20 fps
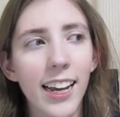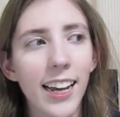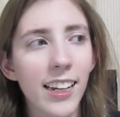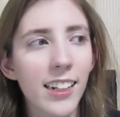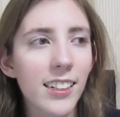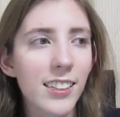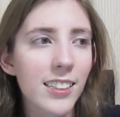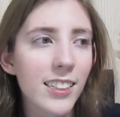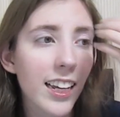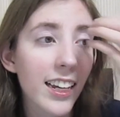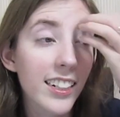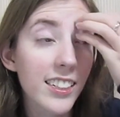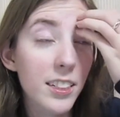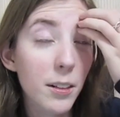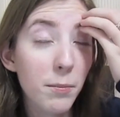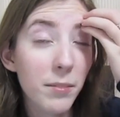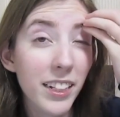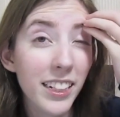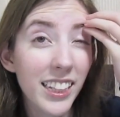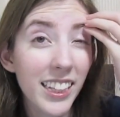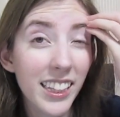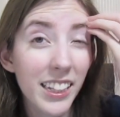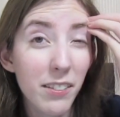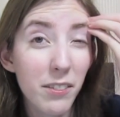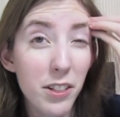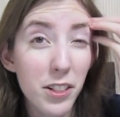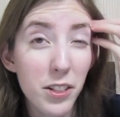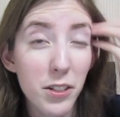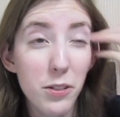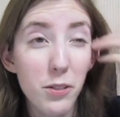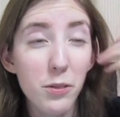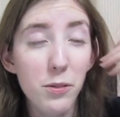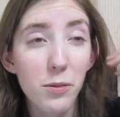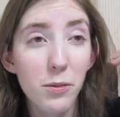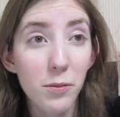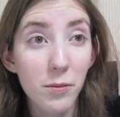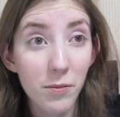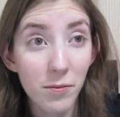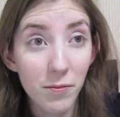And it's, like, something that they would do